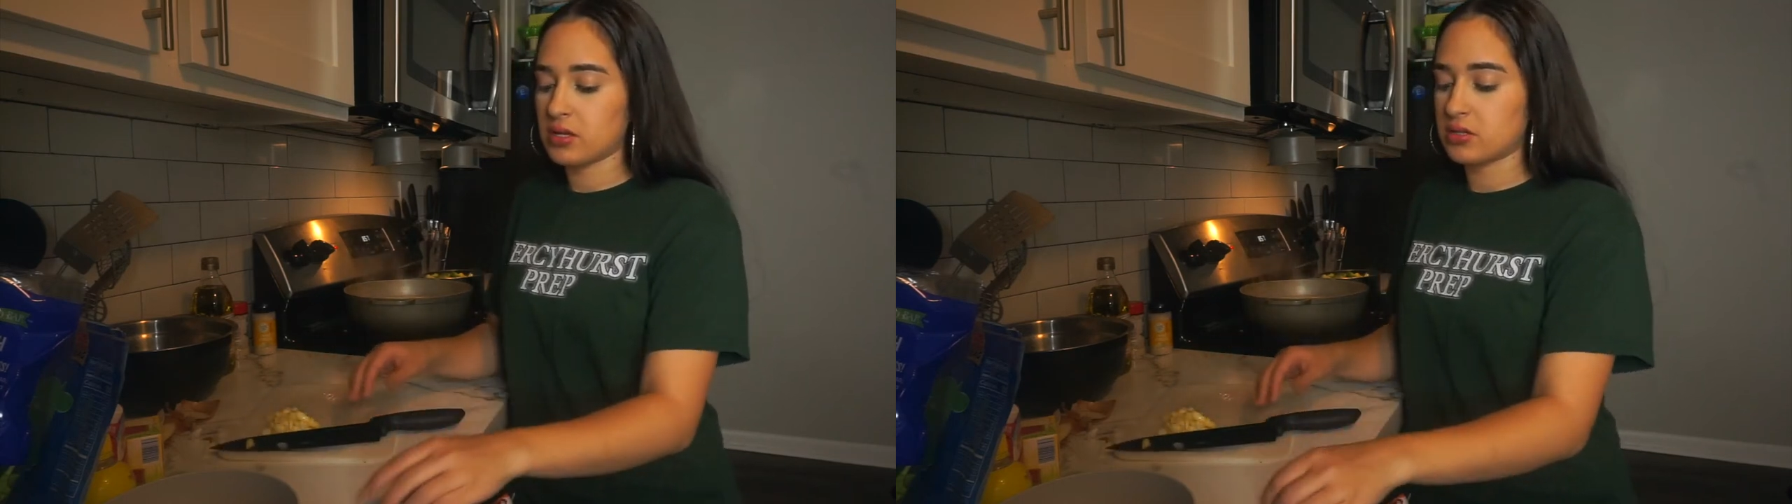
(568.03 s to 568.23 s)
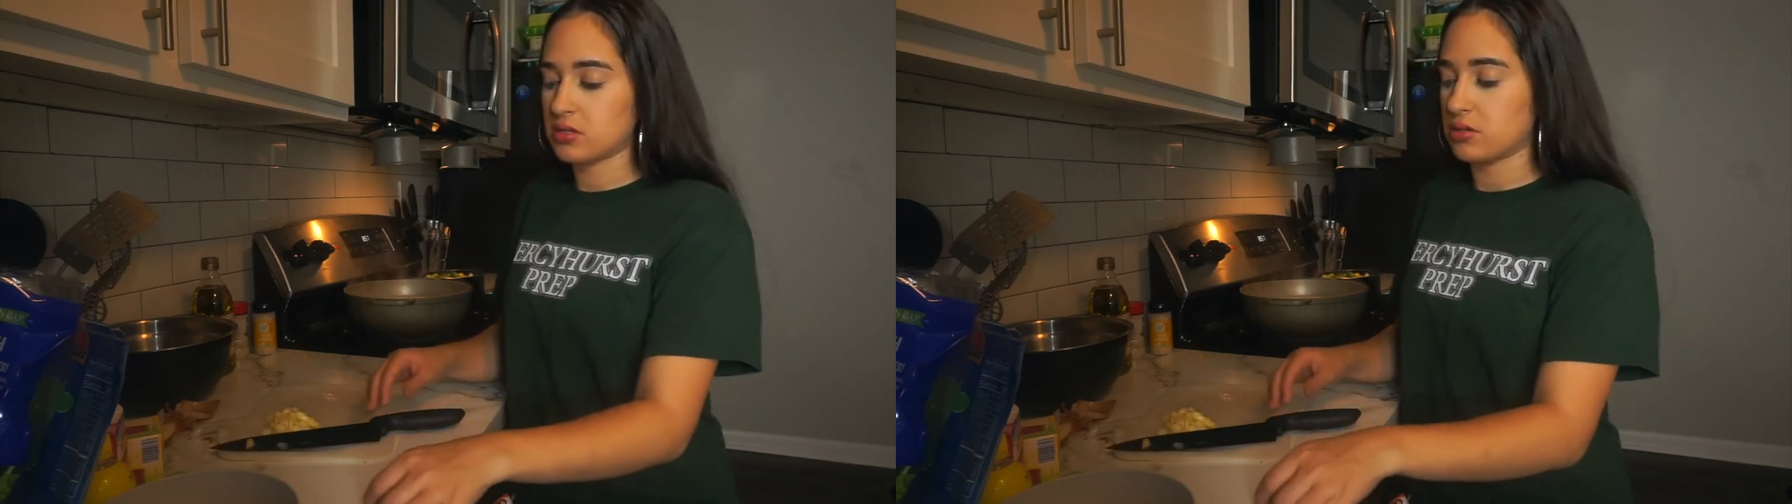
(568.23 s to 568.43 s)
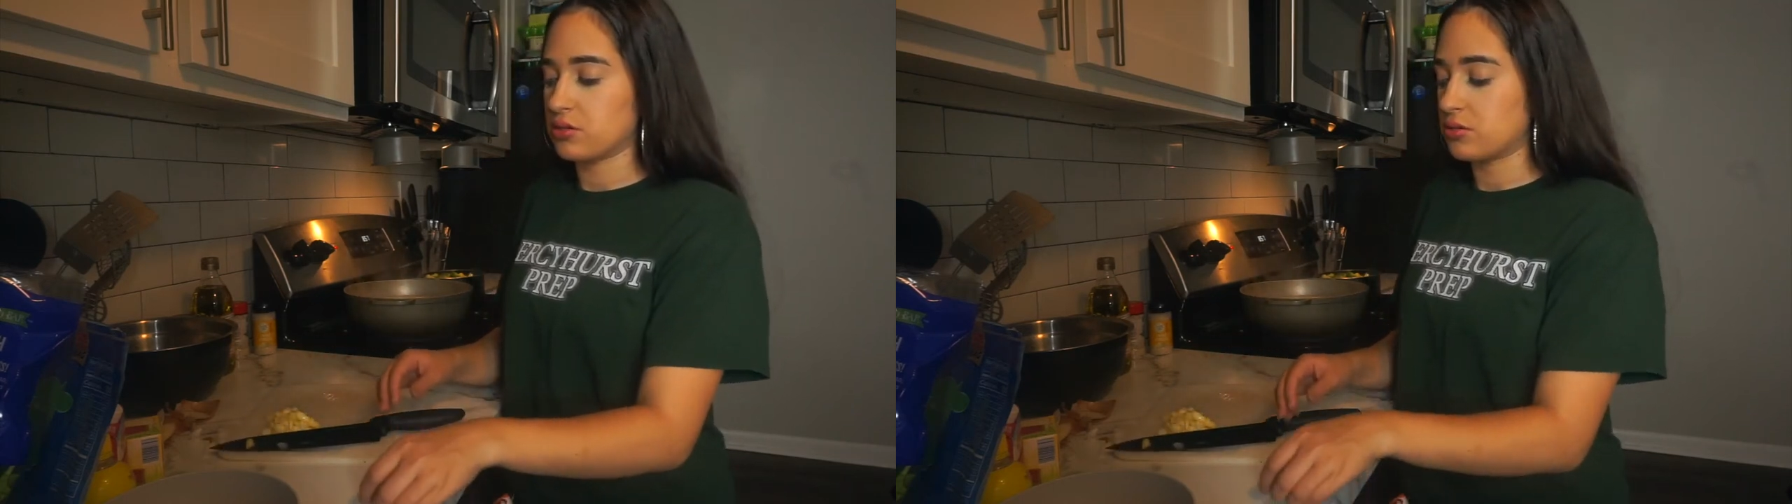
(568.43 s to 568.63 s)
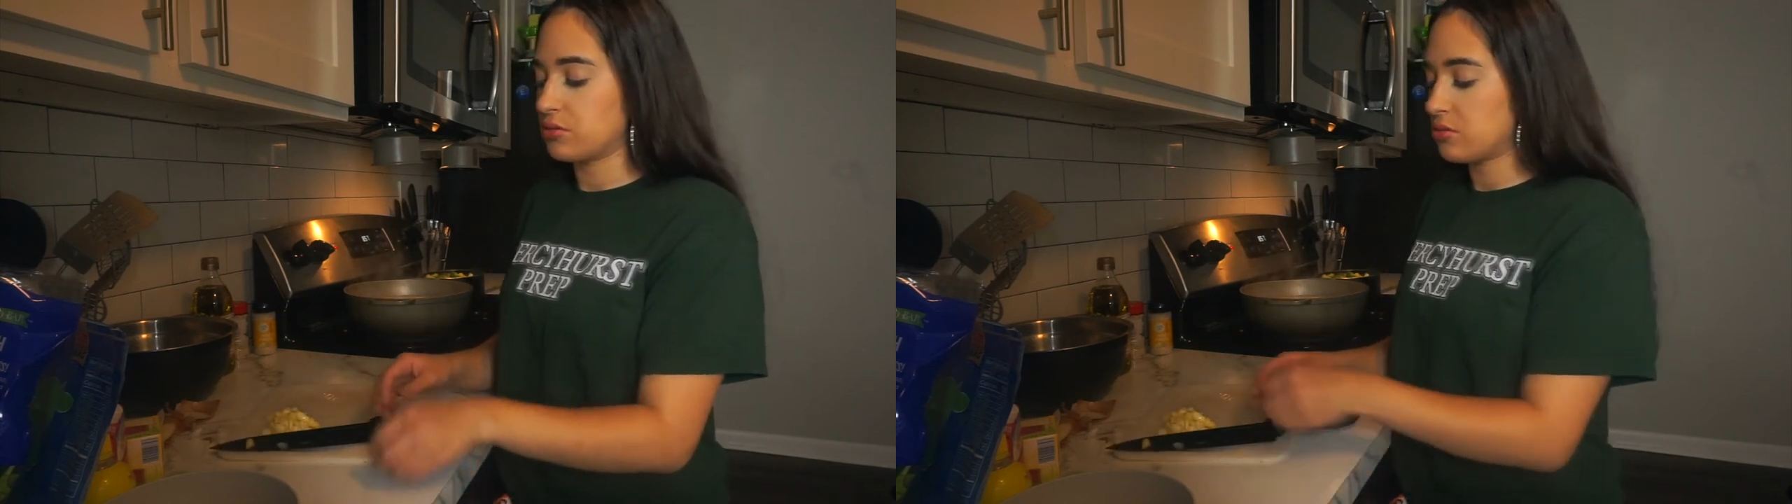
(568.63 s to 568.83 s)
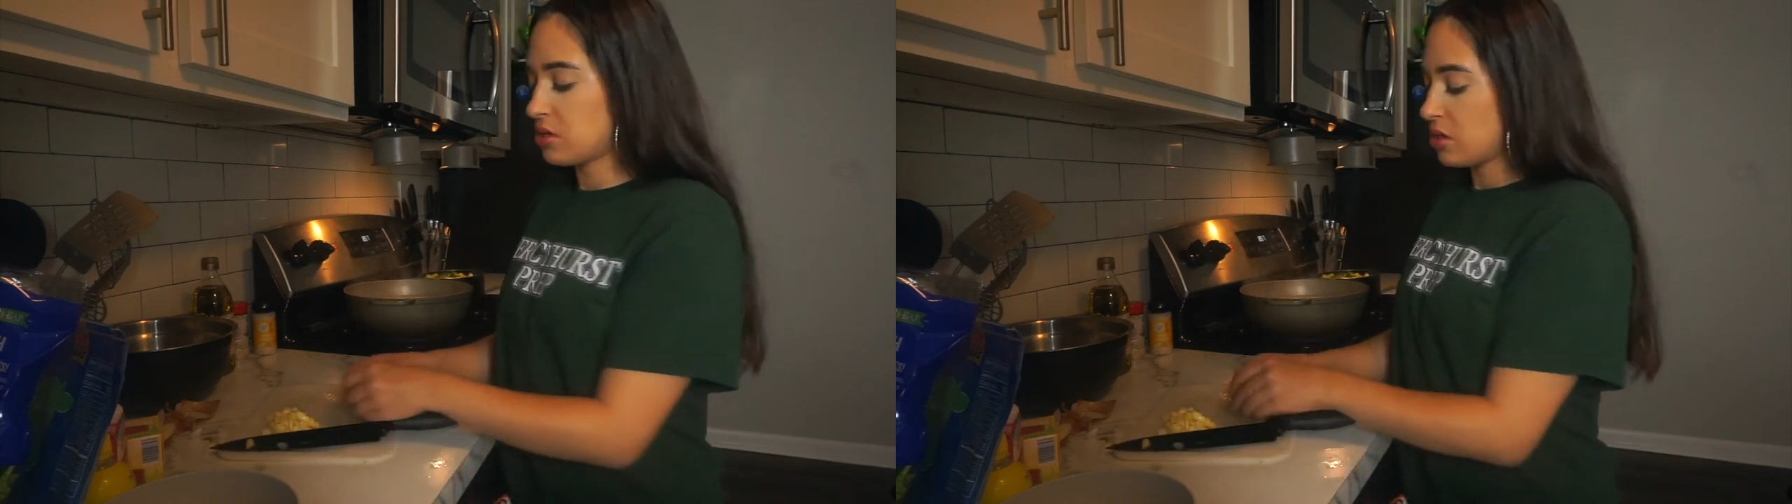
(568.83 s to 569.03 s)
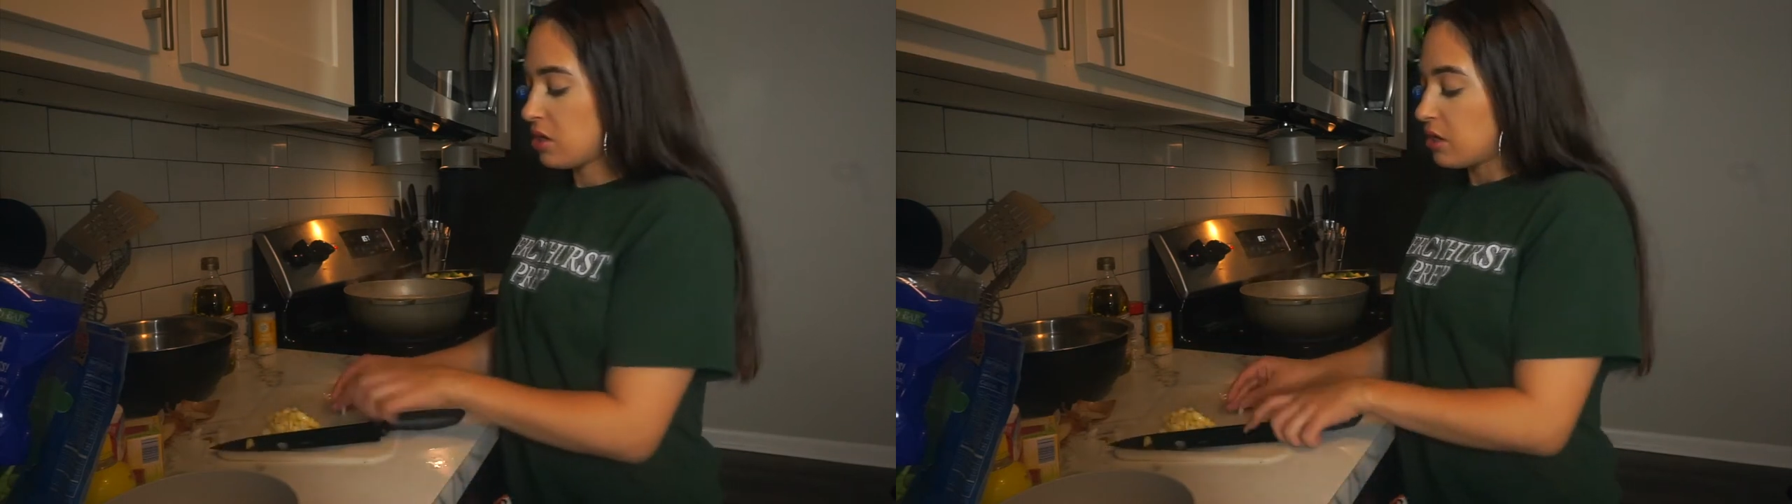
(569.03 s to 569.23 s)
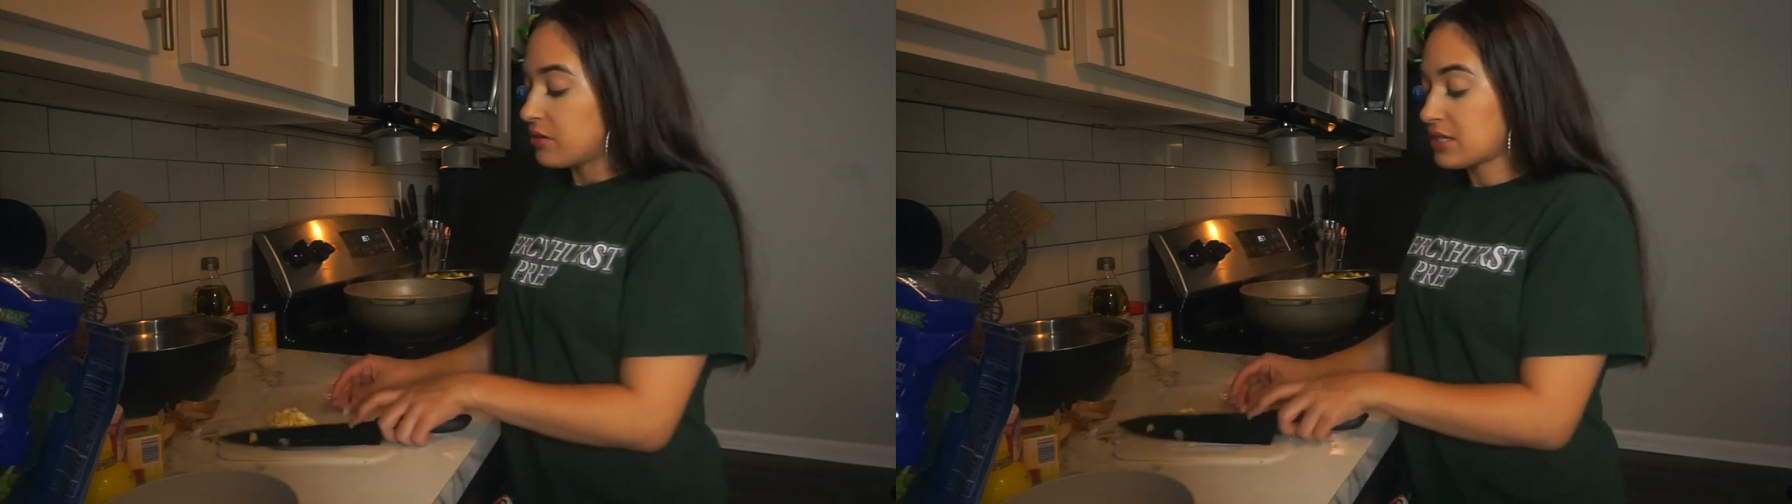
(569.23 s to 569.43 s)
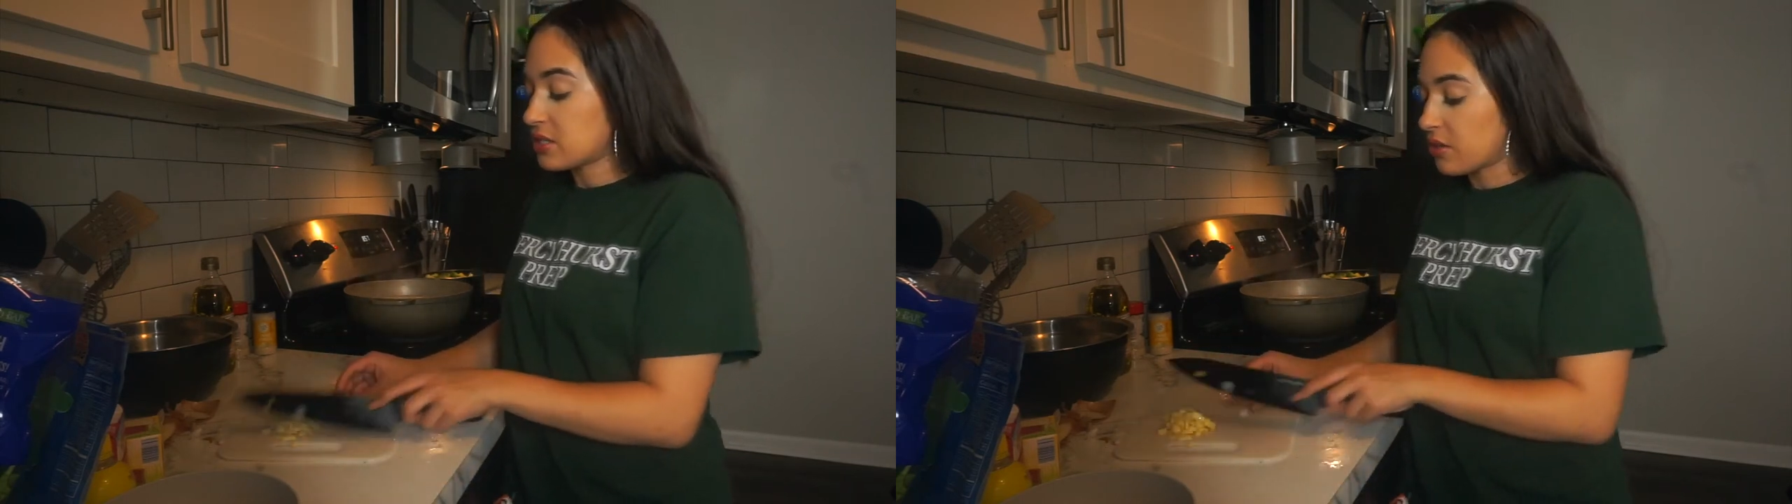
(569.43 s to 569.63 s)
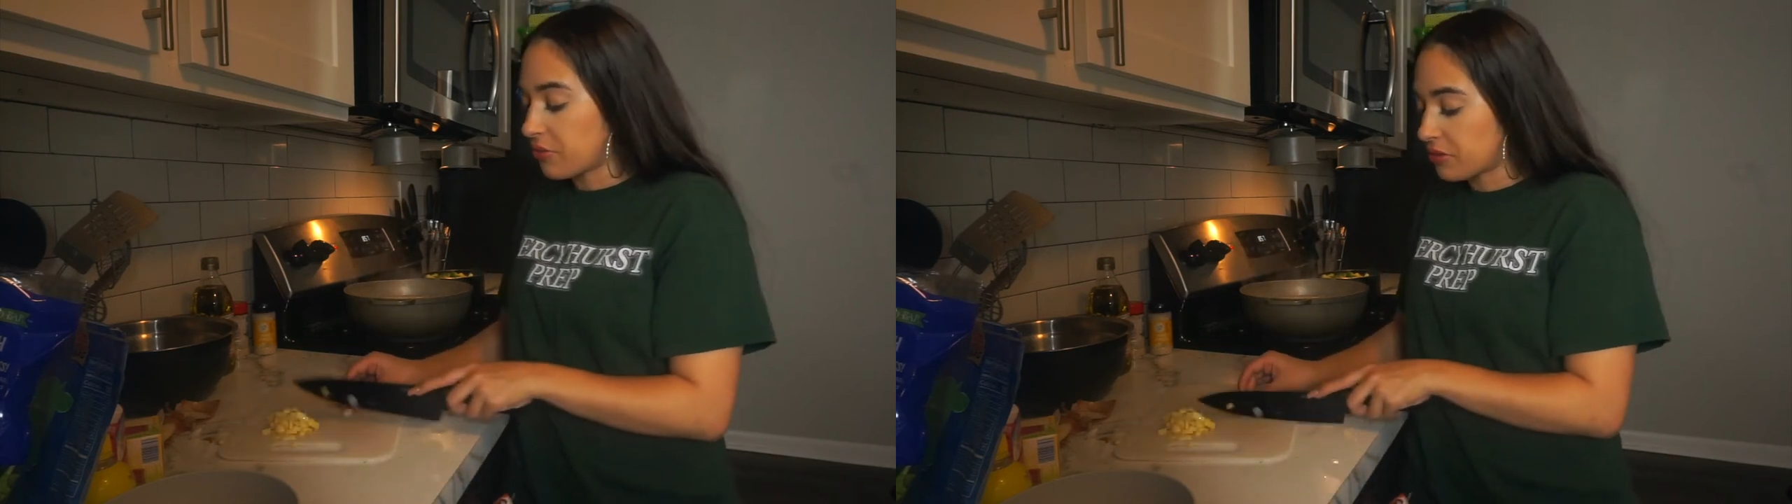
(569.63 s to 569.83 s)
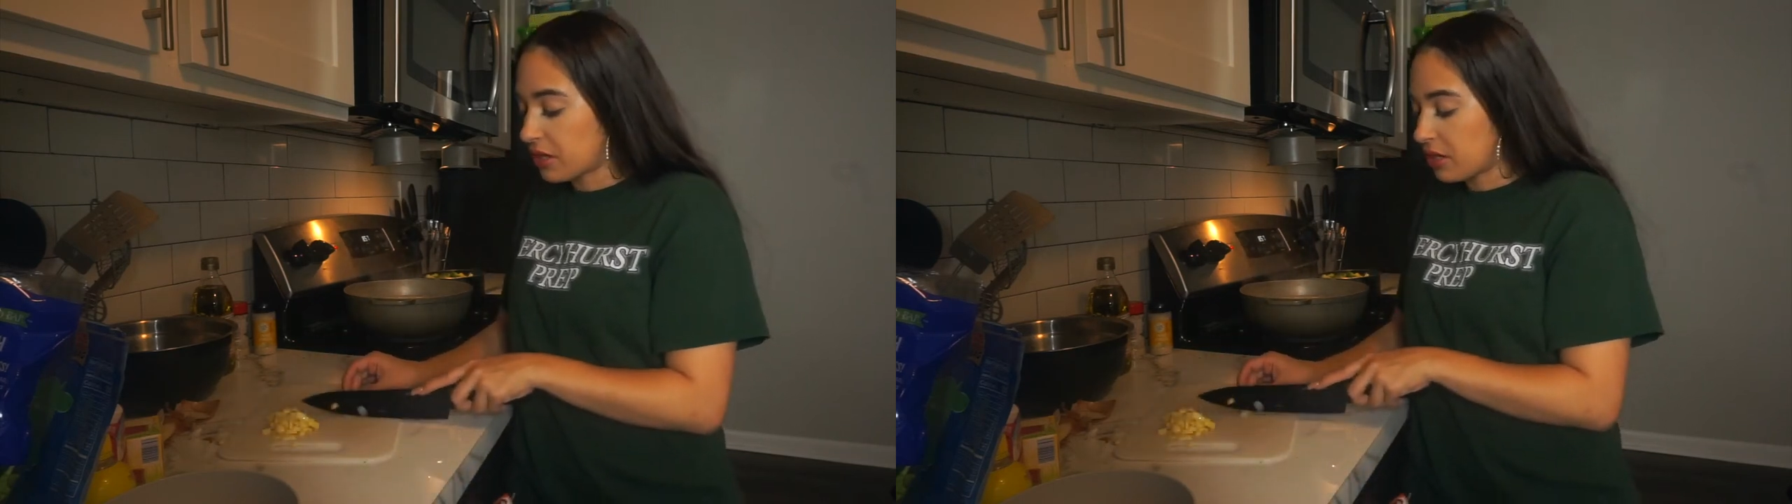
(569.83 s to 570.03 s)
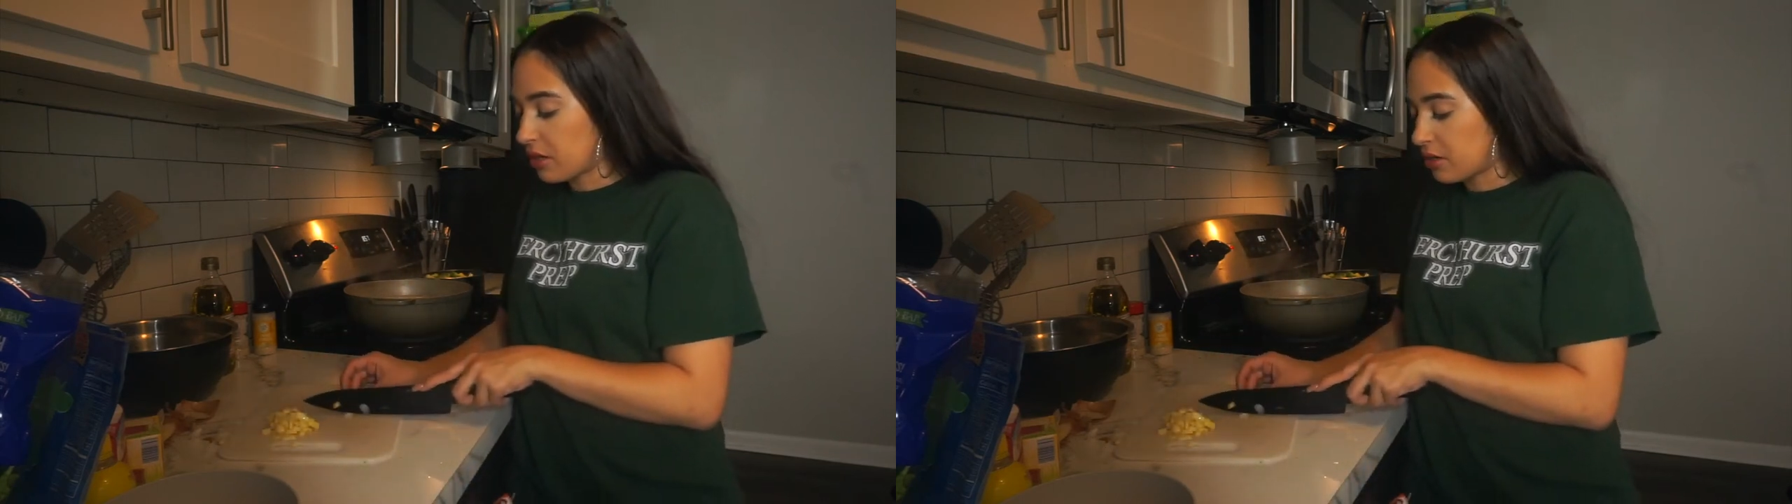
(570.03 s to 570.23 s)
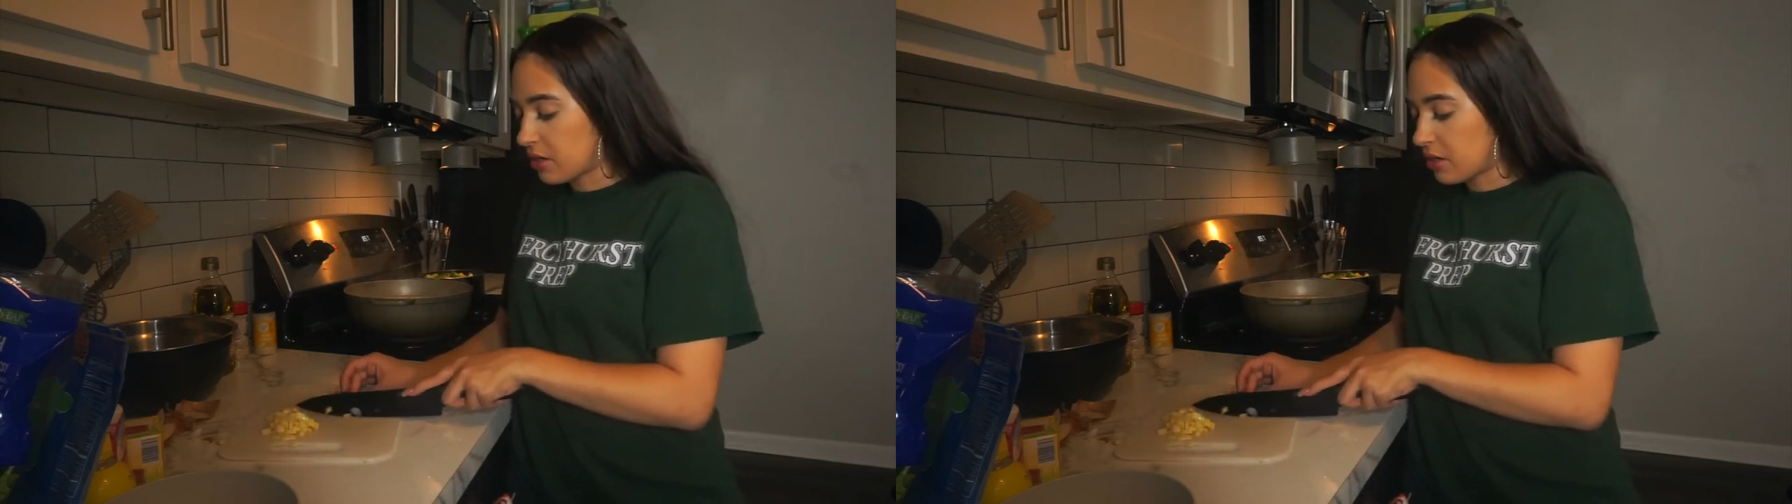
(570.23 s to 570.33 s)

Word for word: So that's another thing,